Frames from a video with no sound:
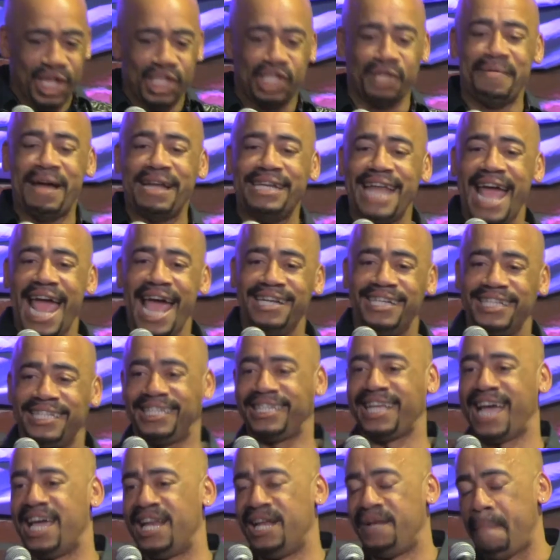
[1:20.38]
So my dad
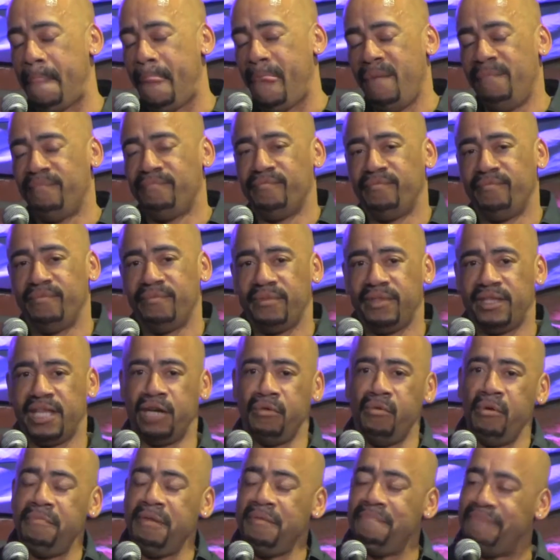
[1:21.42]
decided
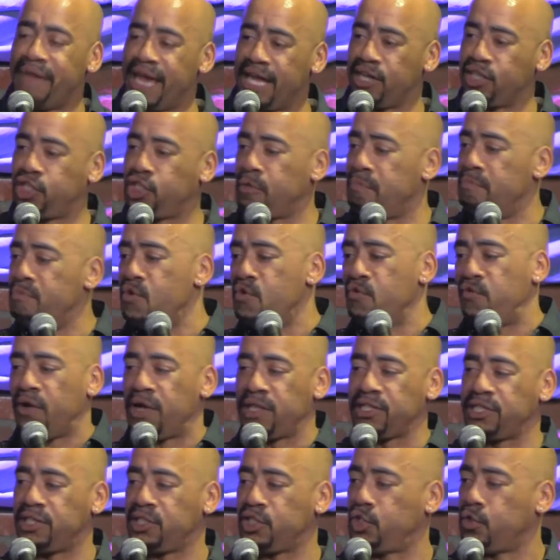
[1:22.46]
that it would be better to move
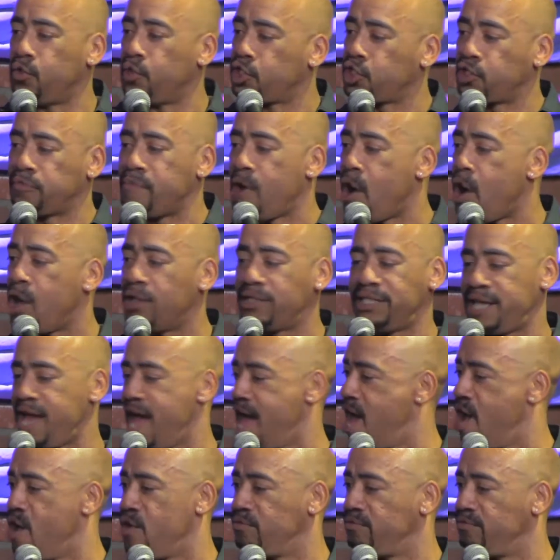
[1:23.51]
us to a small
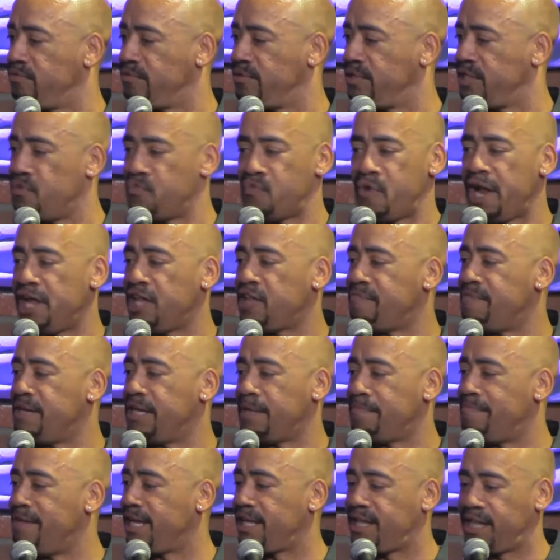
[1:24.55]
town and raise
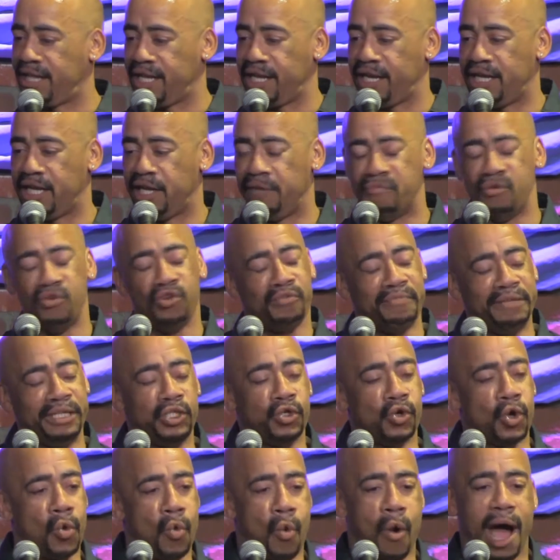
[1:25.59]
me in a big city. He moves me
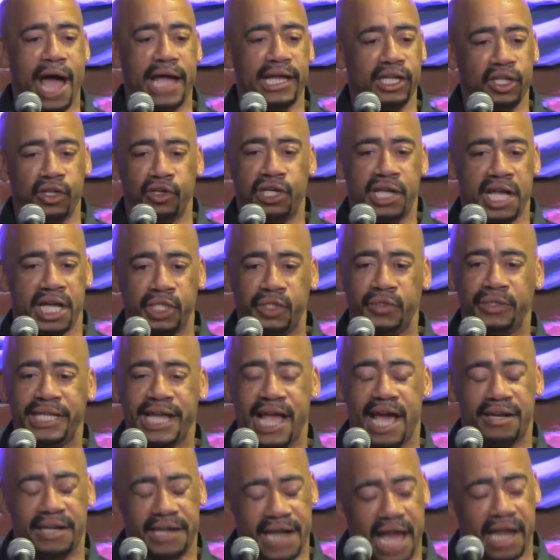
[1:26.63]
to a quiet little country
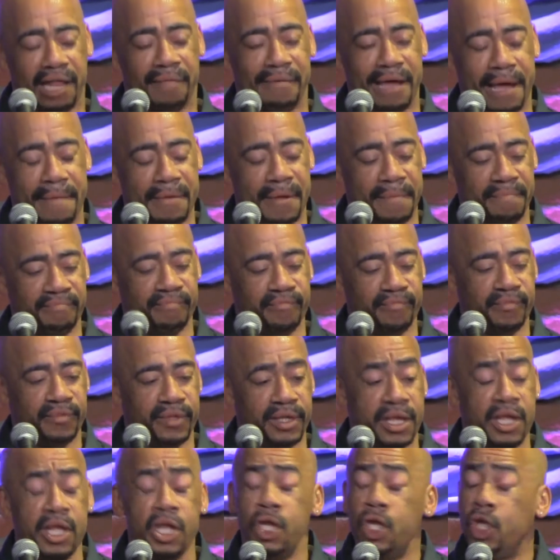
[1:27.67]
town in Alabama,
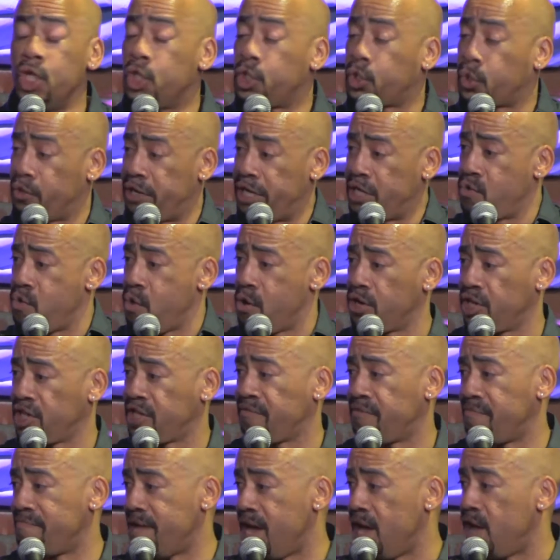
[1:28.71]
3/4 of
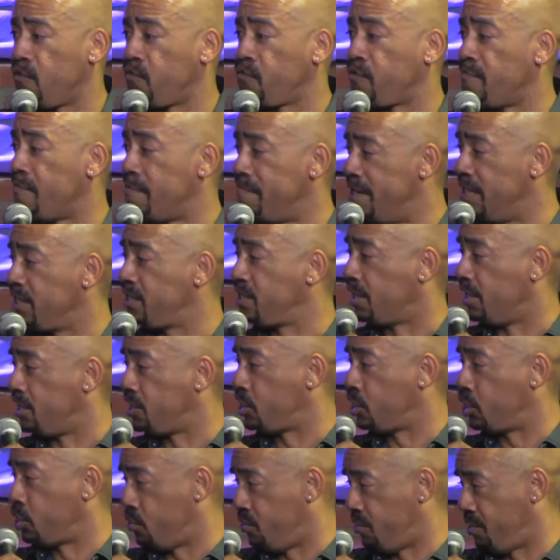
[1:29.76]
a mile from a mental
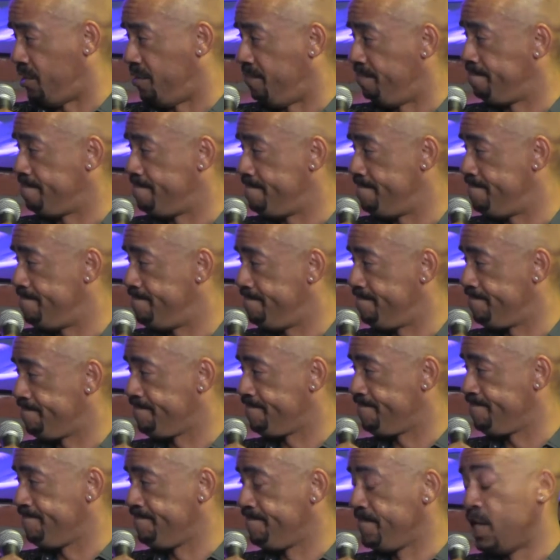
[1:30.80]
institution.
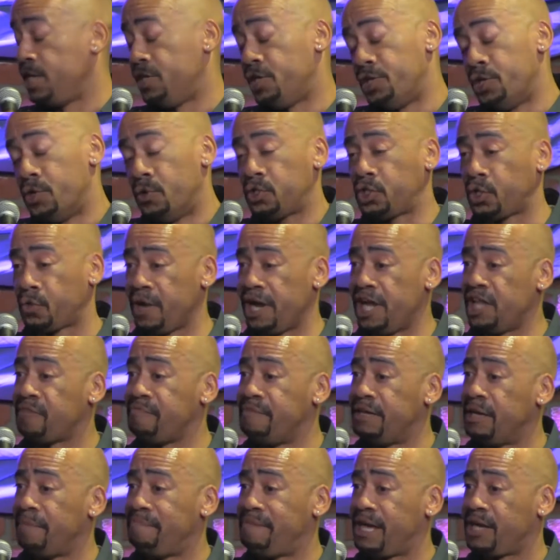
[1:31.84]
You know, to raise
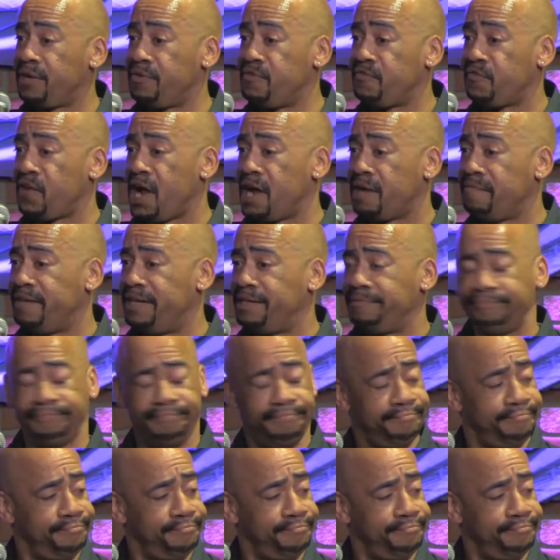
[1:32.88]
me in a better environment.